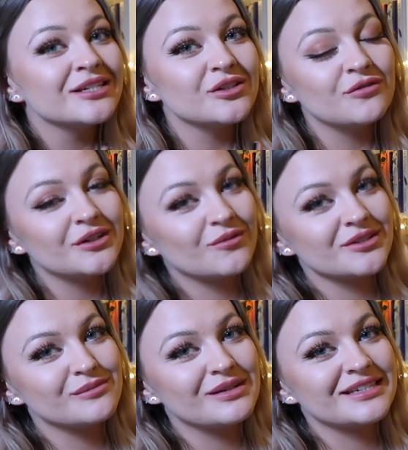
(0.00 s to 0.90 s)
so if you don't
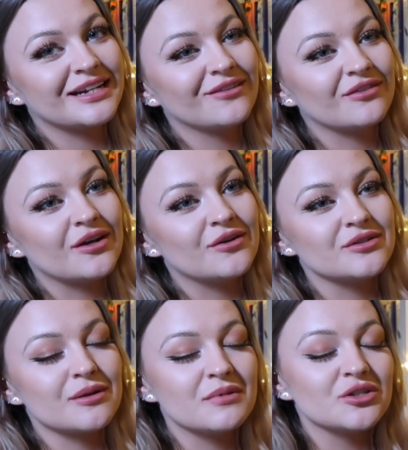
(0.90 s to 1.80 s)
want to miss any of
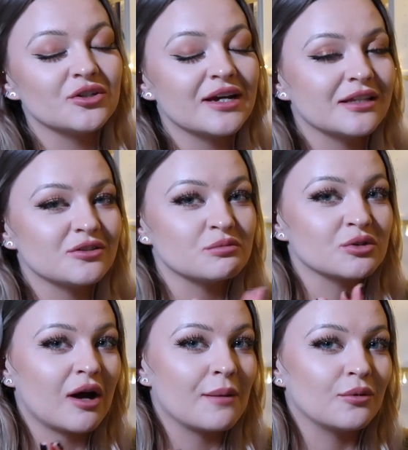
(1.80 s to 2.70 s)
those make sure you hit the
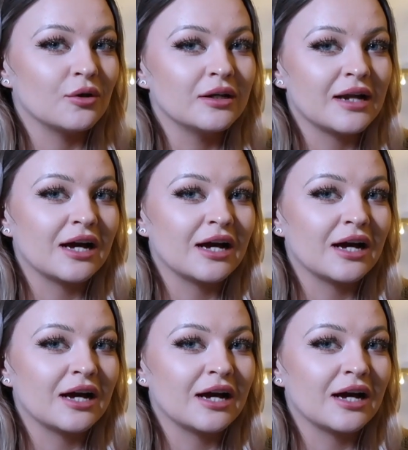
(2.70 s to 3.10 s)
subscribe button